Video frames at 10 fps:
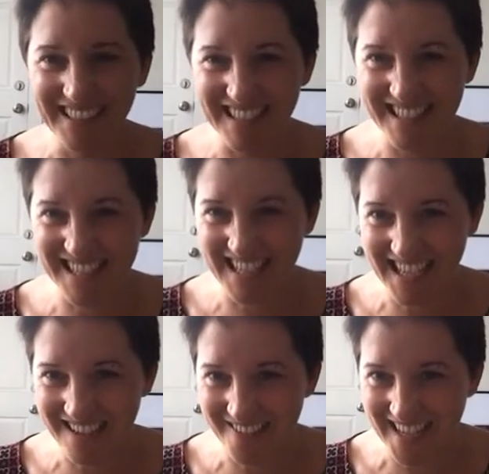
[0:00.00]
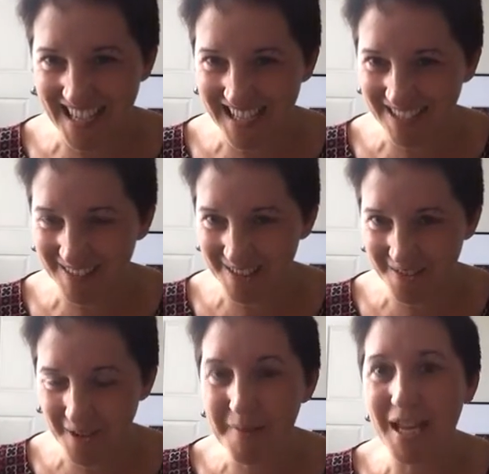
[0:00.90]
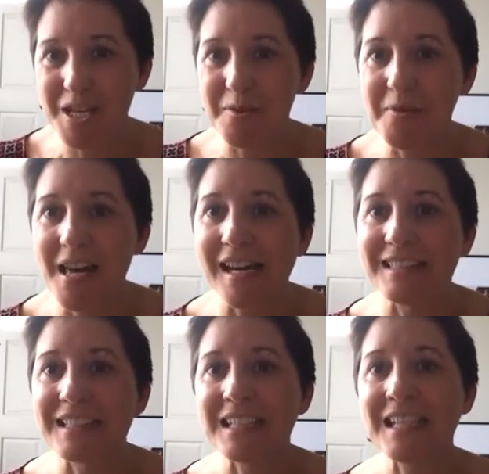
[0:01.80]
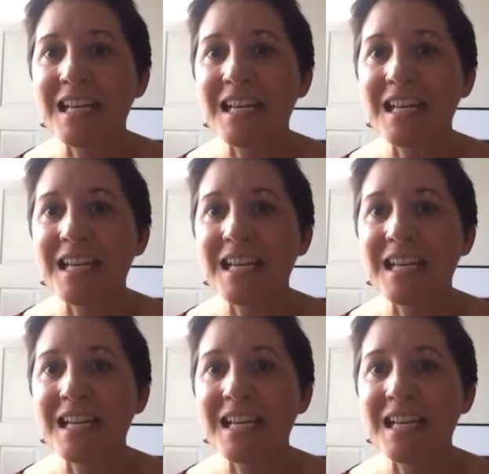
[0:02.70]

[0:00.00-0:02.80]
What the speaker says: it's scary. I don't know if I can do that.